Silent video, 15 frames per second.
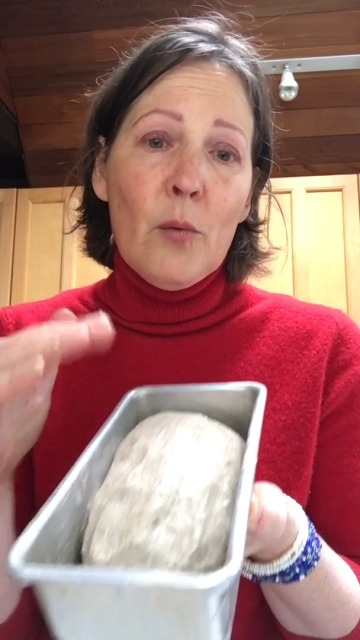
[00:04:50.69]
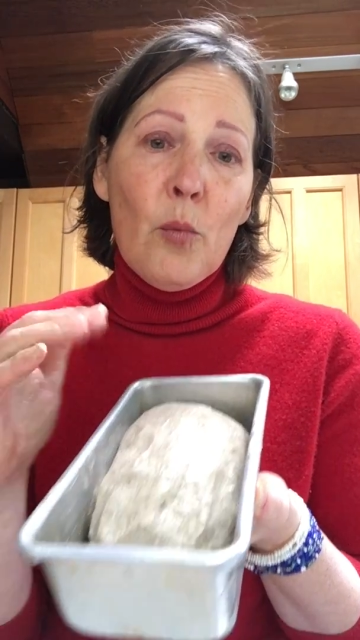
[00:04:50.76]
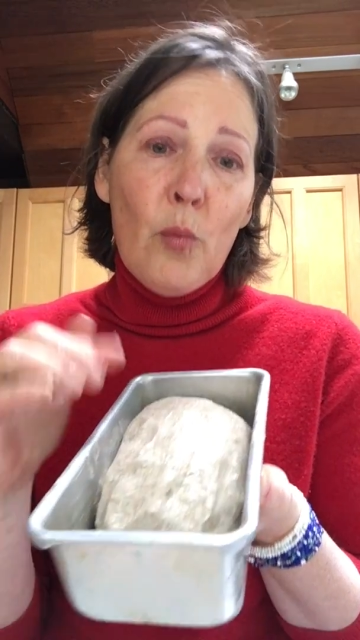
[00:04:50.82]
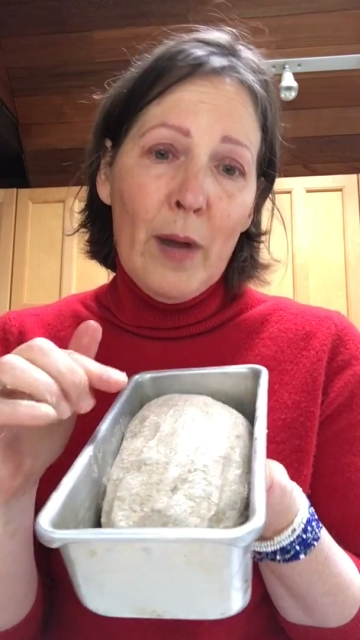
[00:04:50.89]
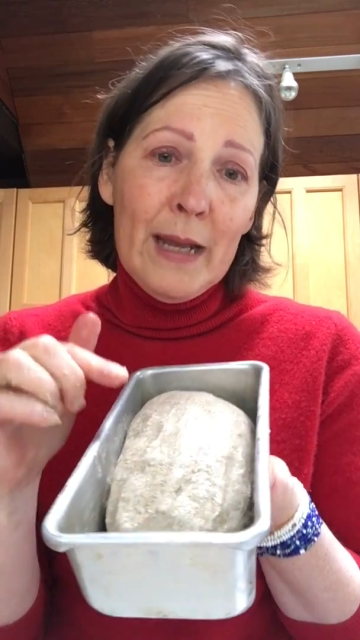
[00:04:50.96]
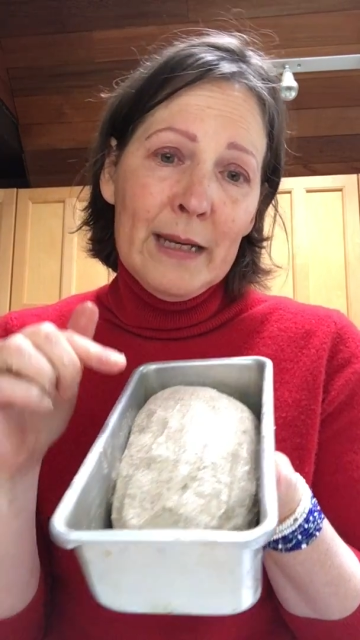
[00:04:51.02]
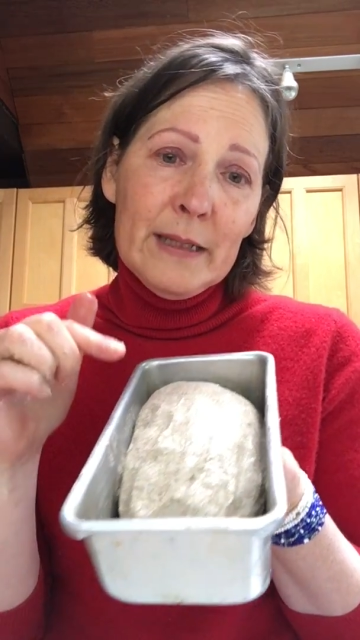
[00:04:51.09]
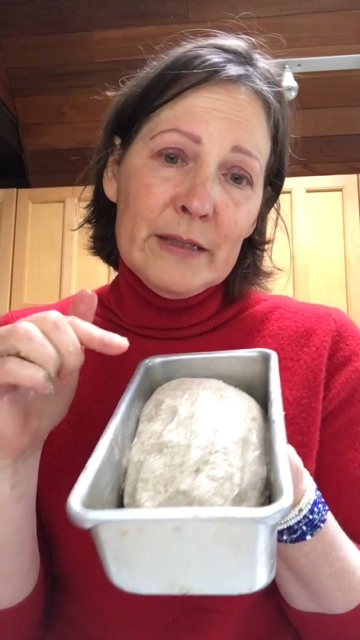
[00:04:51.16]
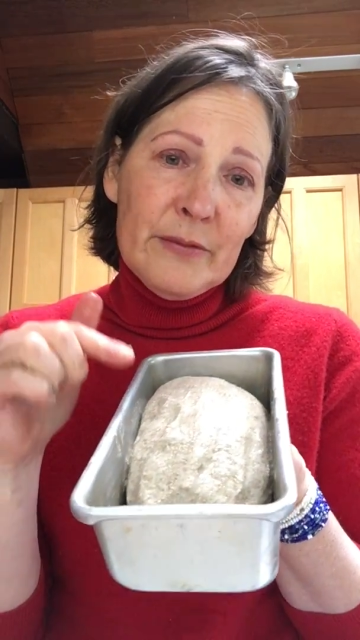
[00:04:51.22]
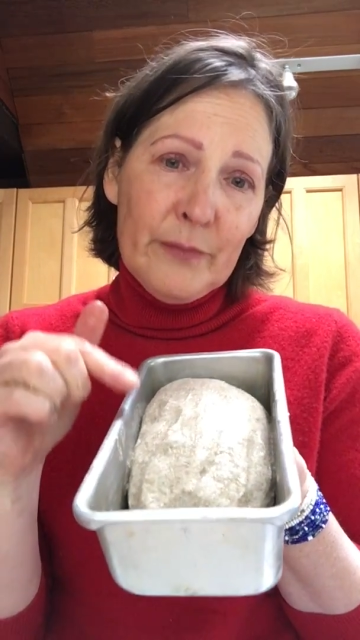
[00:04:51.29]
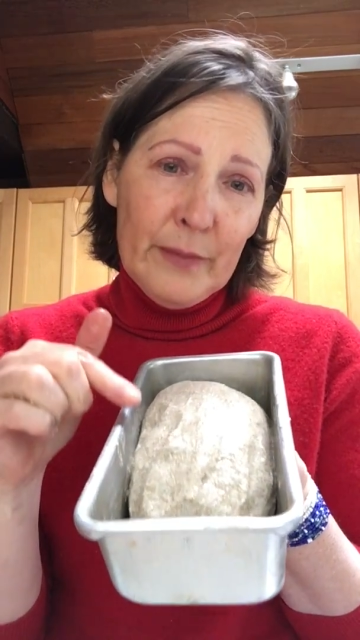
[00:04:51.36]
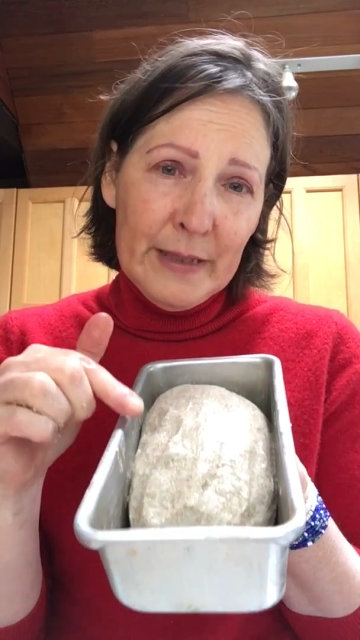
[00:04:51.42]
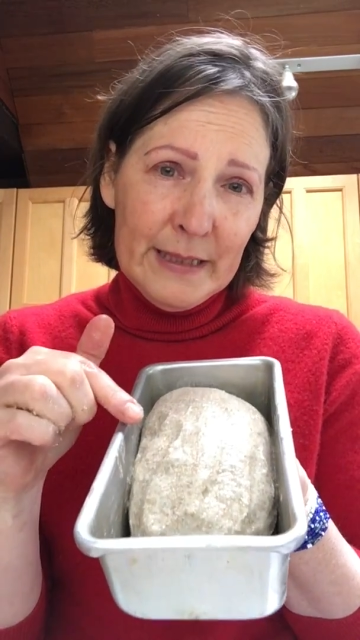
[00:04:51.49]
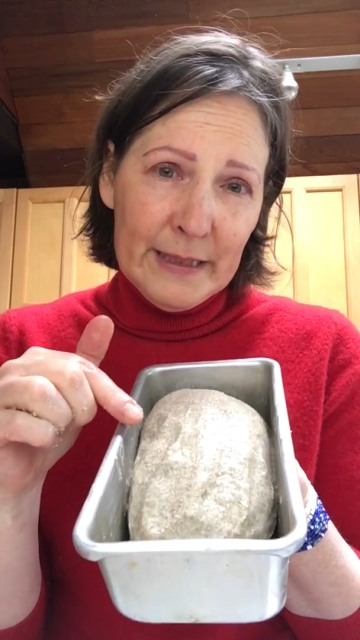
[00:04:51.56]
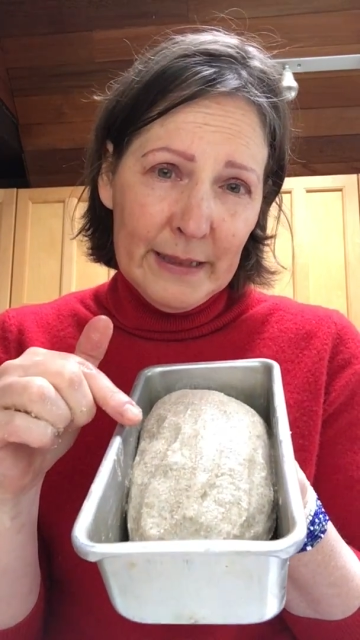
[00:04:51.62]
When it's
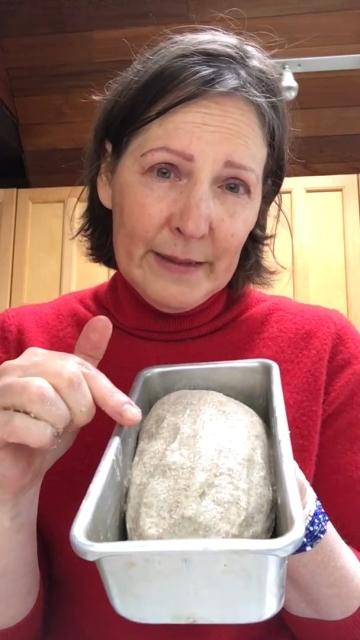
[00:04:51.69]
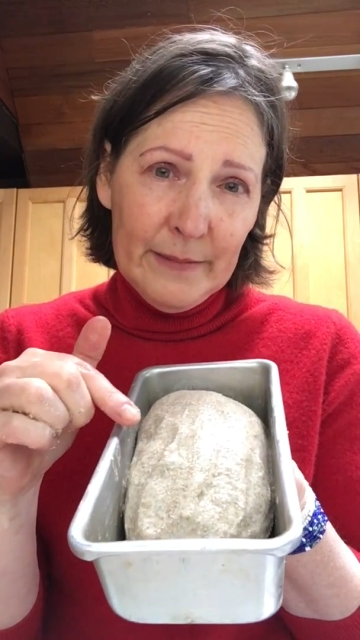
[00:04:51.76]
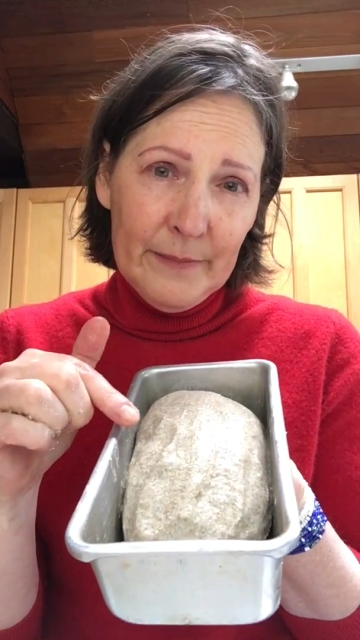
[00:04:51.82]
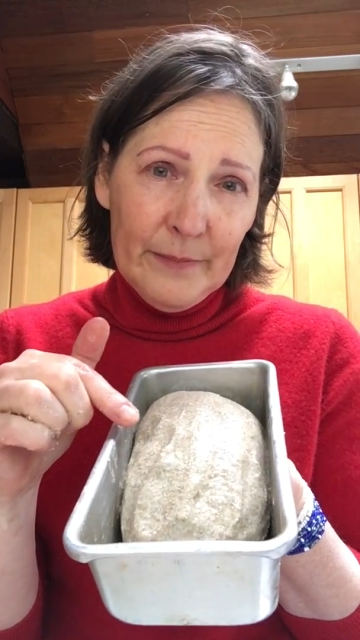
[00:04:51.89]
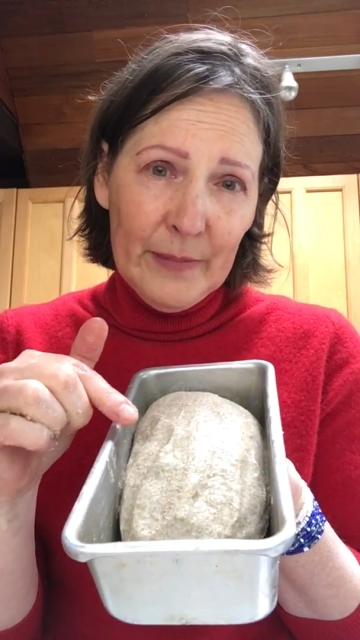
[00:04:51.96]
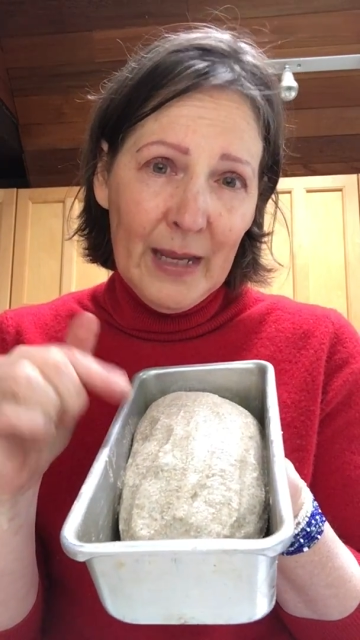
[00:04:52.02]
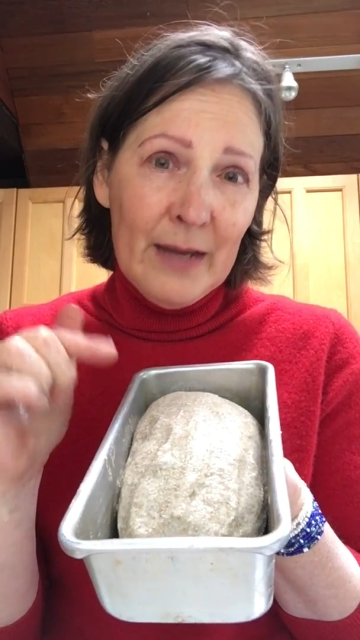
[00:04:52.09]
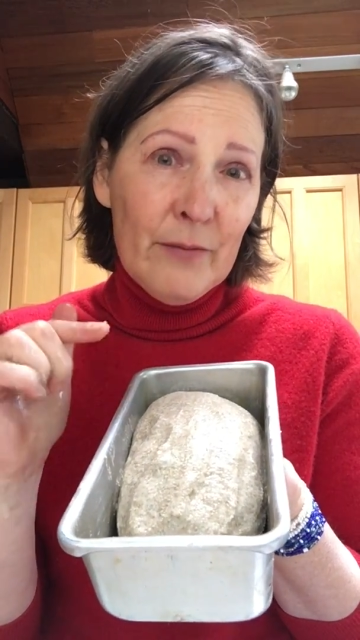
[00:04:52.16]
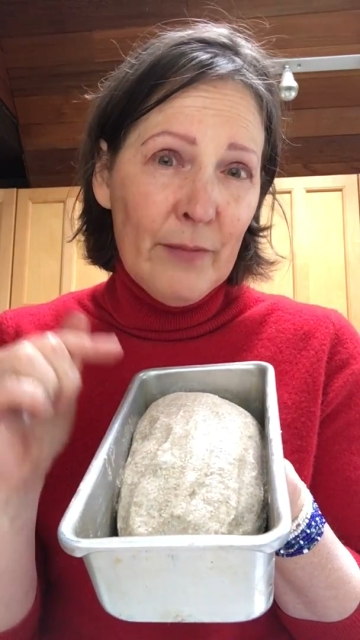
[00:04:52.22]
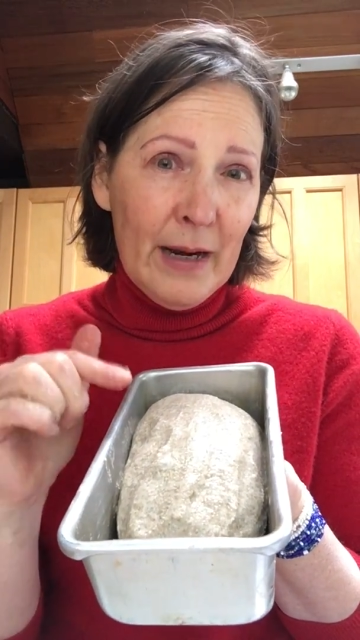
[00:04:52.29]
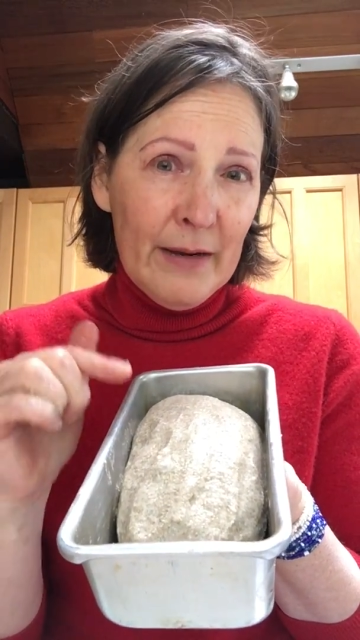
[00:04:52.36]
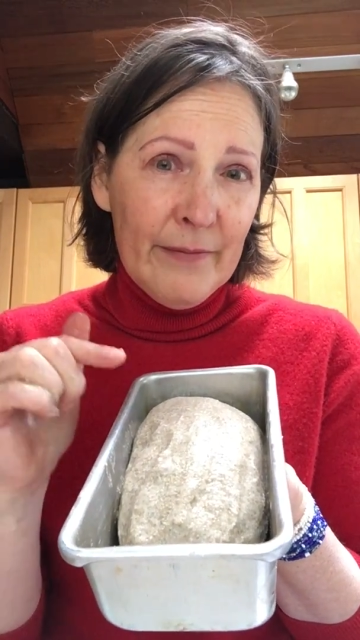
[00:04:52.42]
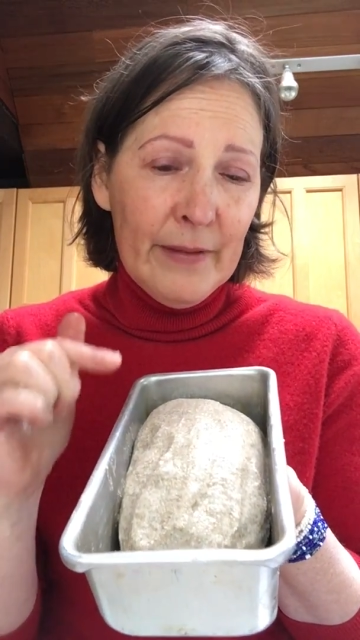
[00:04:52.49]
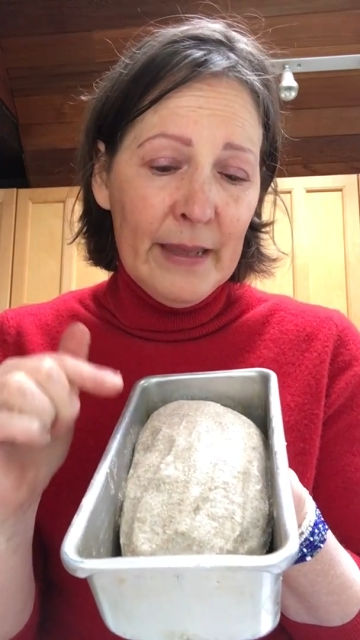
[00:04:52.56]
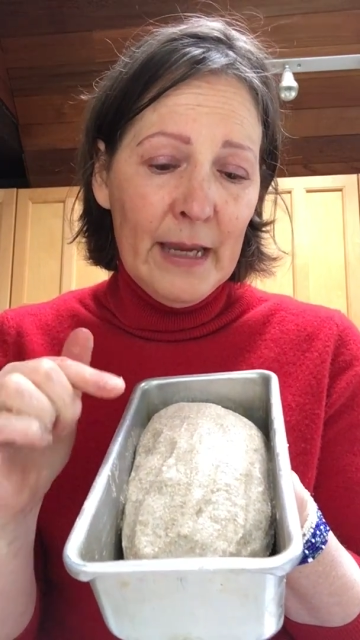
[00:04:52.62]
risen and
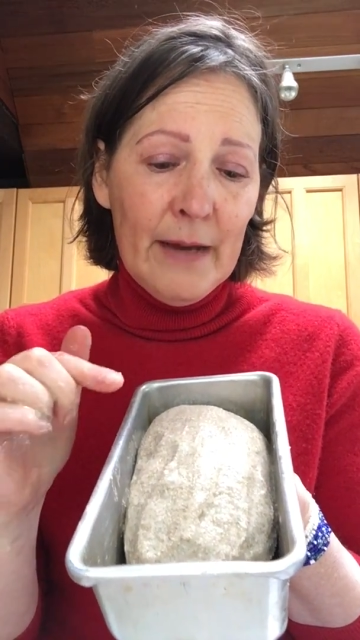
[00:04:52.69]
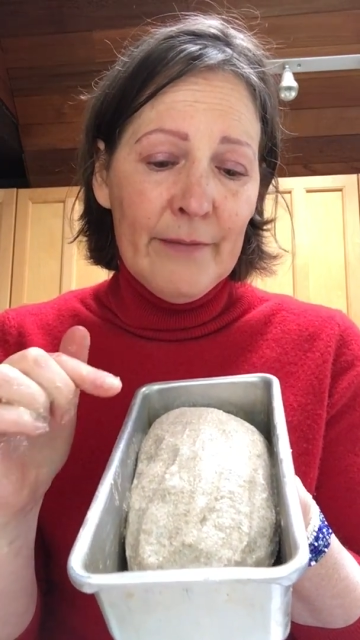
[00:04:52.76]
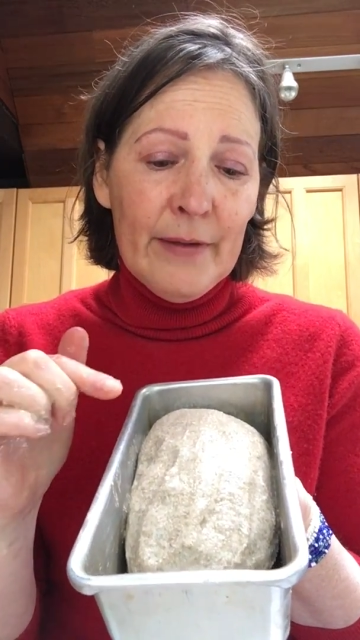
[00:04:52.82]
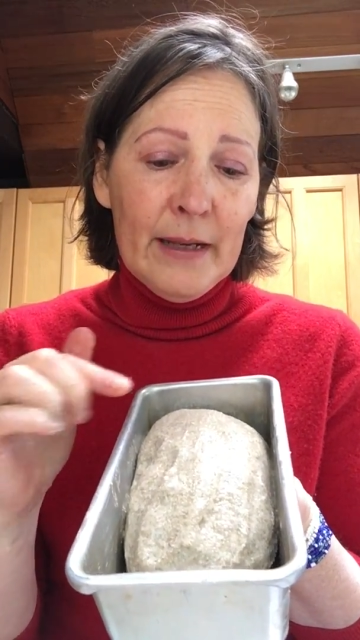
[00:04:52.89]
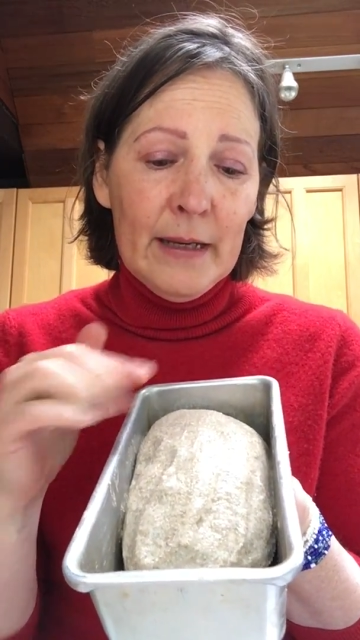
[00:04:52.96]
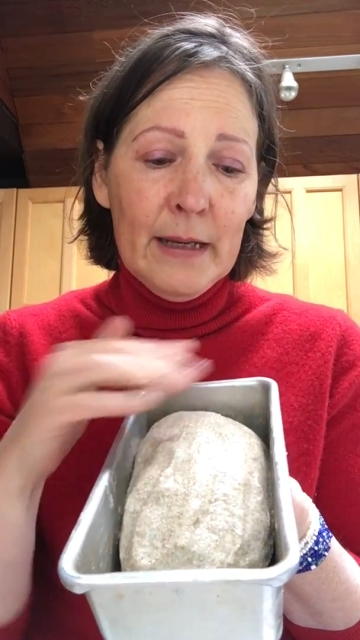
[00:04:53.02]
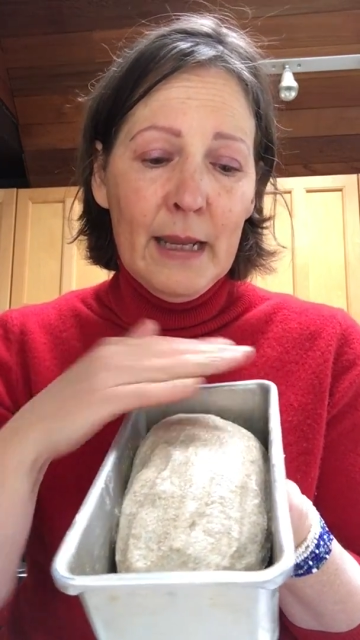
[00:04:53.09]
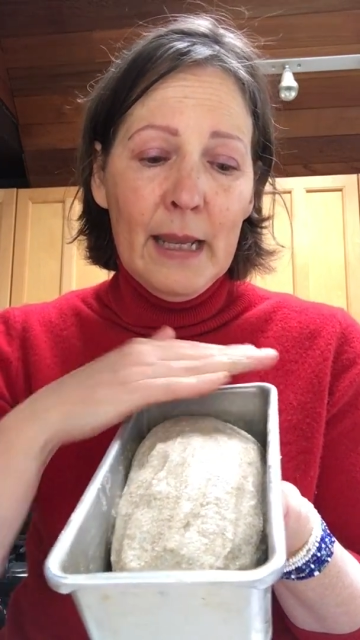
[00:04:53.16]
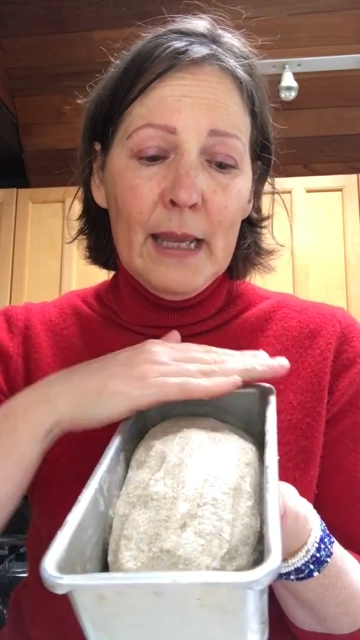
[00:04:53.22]
ready for the oven,